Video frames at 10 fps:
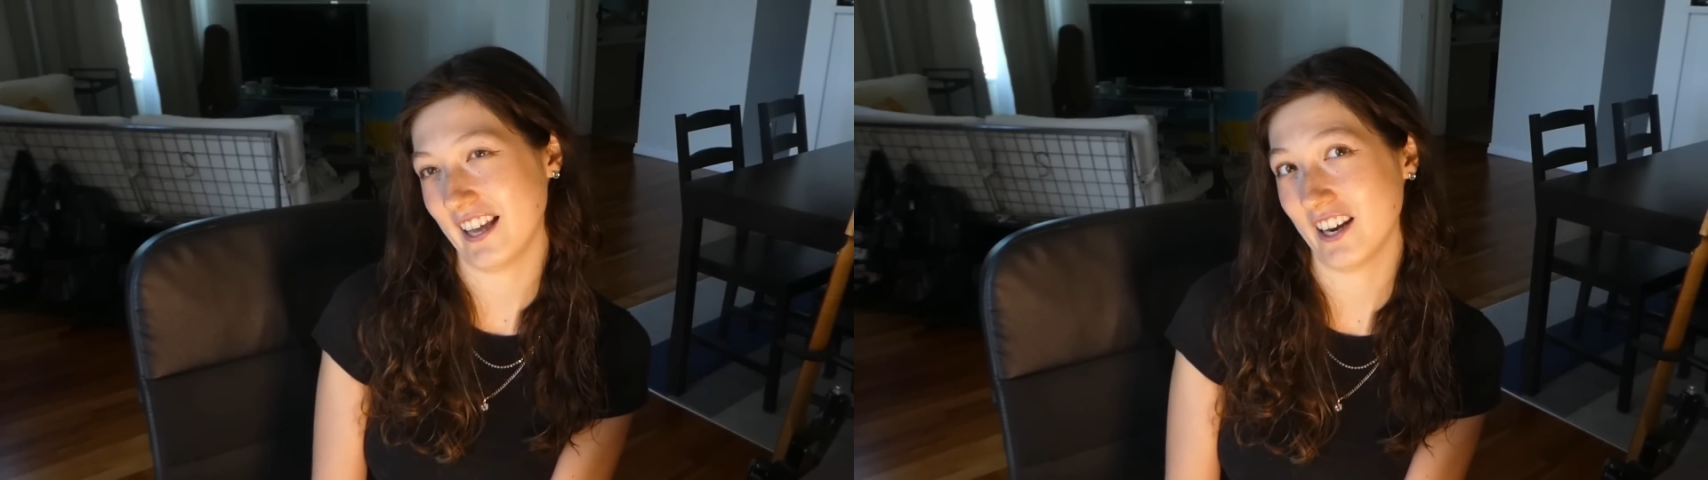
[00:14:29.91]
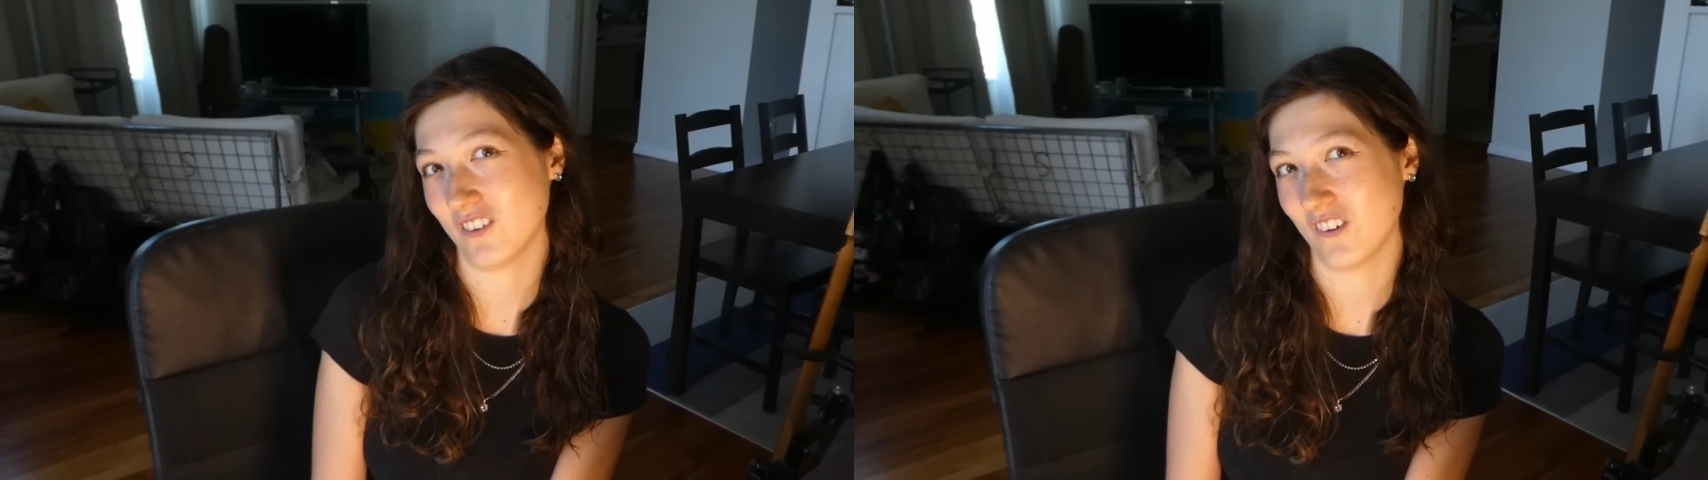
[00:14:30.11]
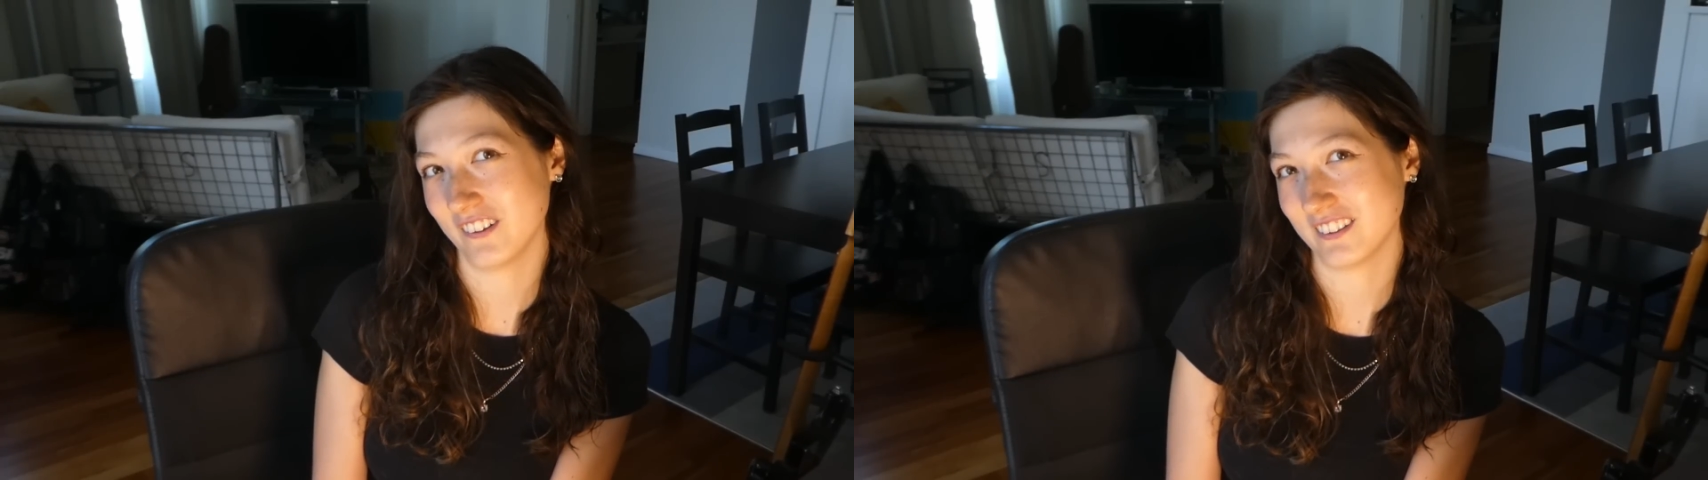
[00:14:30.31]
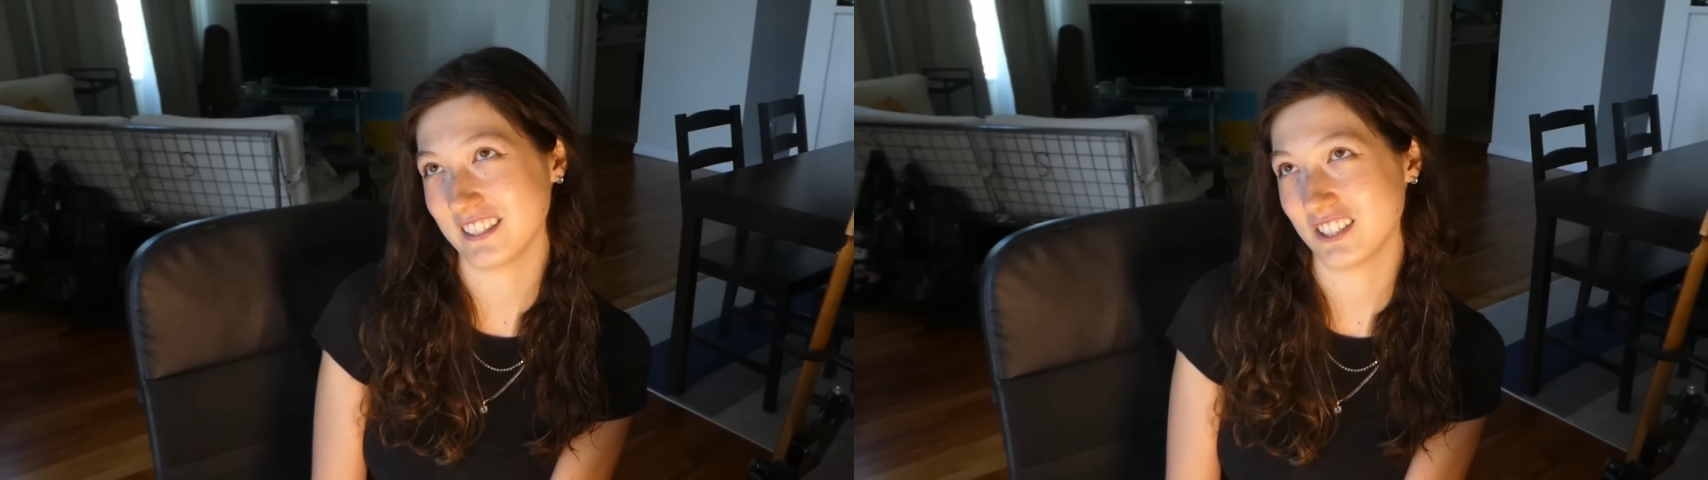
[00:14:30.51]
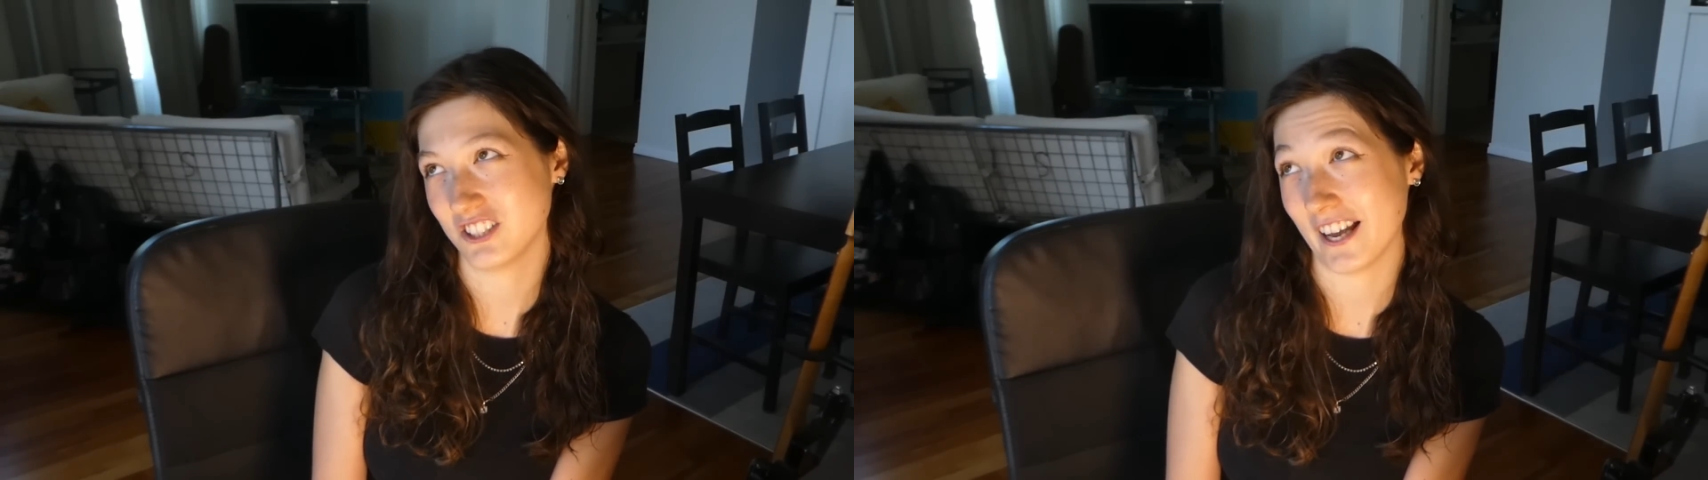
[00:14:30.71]
and I want
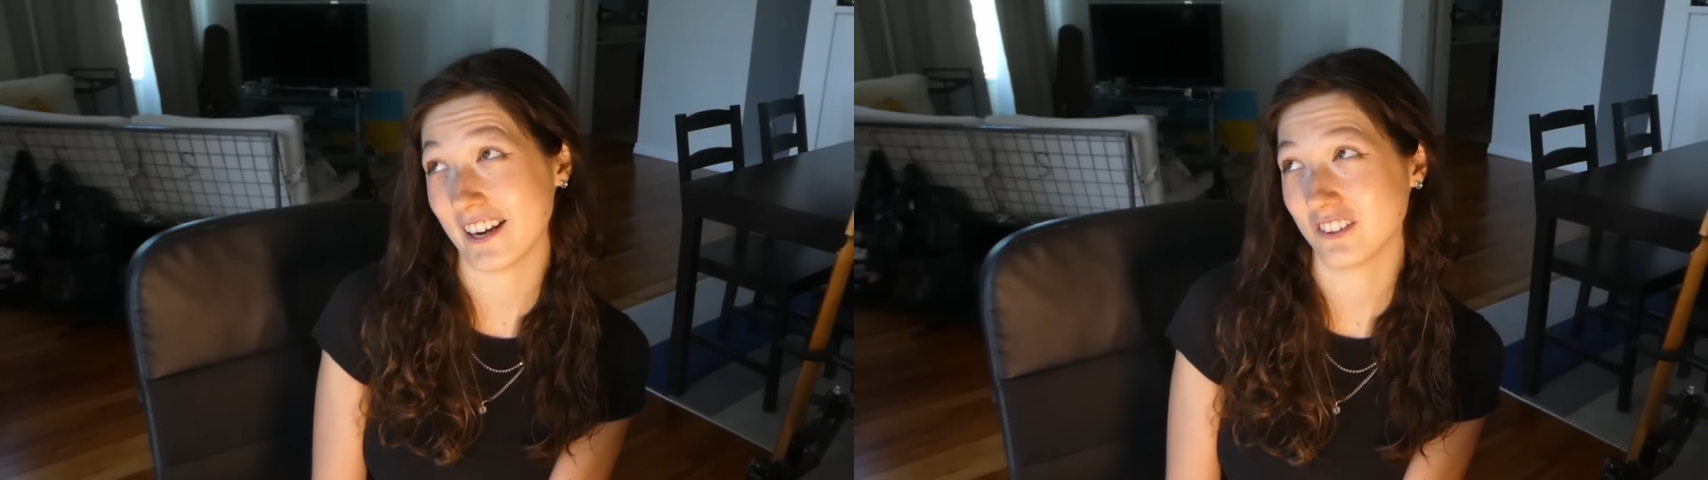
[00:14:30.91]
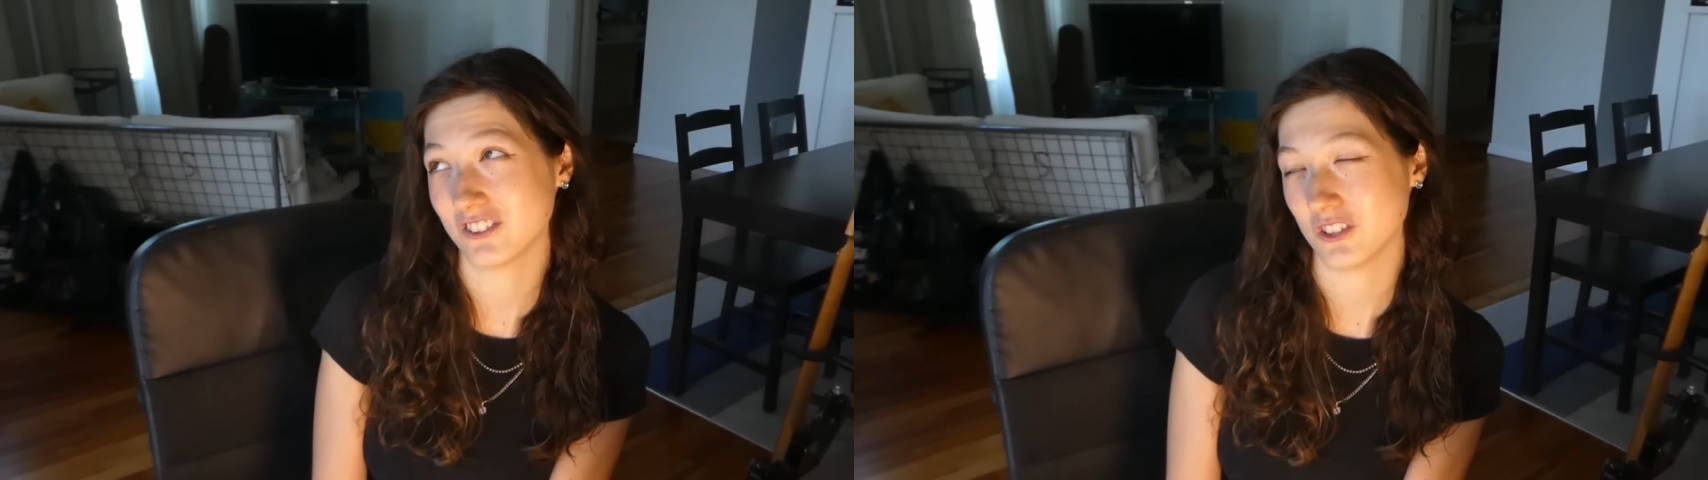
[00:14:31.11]
this channel